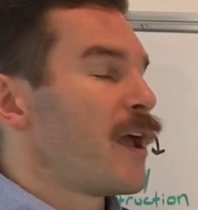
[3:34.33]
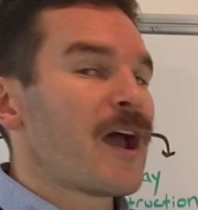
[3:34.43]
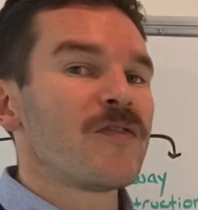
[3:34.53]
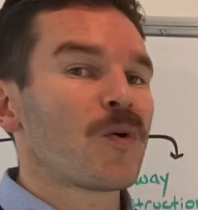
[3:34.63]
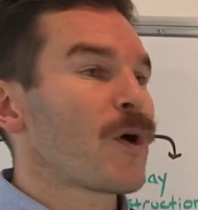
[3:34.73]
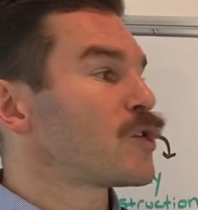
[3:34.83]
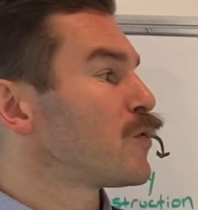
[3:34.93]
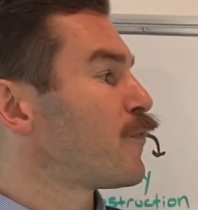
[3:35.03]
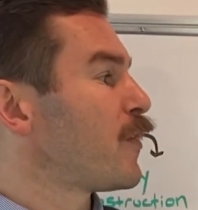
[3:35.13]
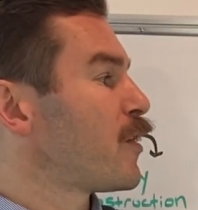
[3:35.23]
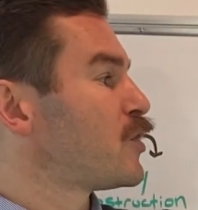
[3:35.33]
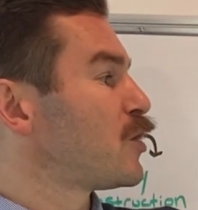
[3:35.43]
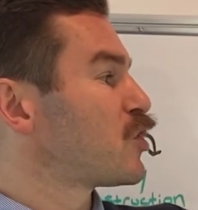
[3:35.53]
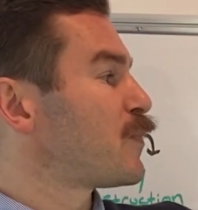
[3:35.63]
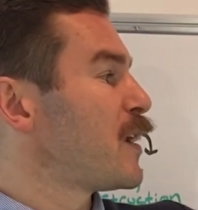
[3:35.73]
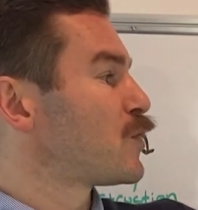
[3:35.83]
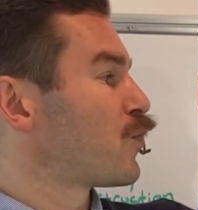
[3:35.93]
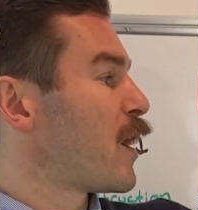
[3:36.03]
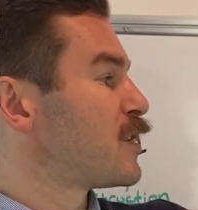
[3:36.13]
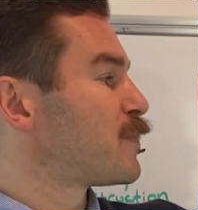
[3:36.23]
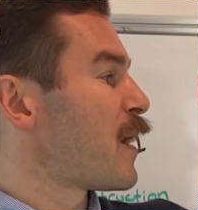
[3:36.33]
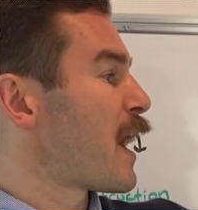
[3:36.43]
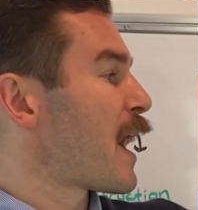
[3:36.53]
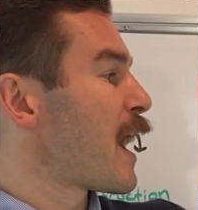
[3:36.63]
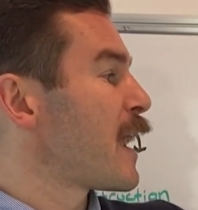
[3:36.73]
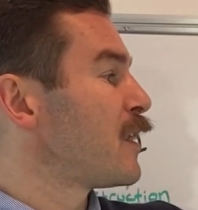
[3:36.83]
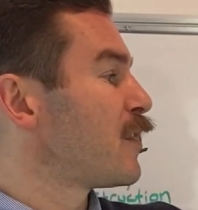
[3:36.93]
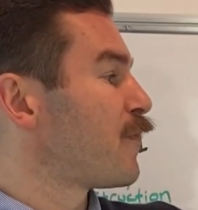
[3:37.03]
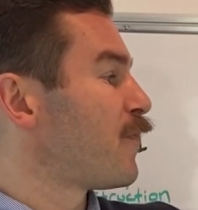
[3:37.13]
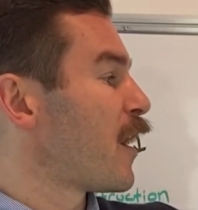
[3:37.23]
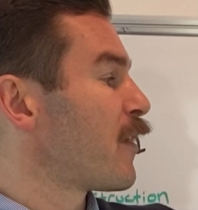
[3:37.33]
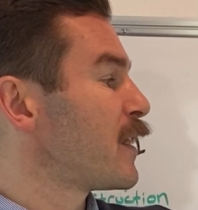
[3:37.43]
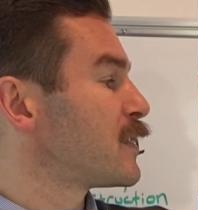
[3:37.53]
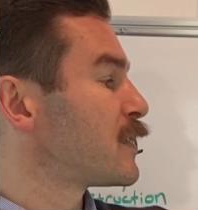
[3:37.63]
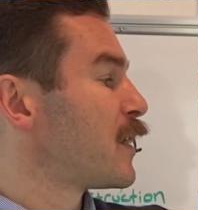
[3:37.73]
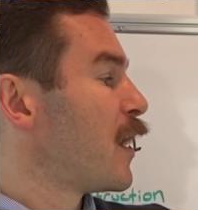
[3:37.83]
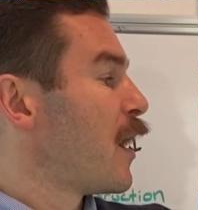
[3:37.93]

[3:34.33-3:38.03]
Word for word: And the retropharyngeal space runs behind the pharynx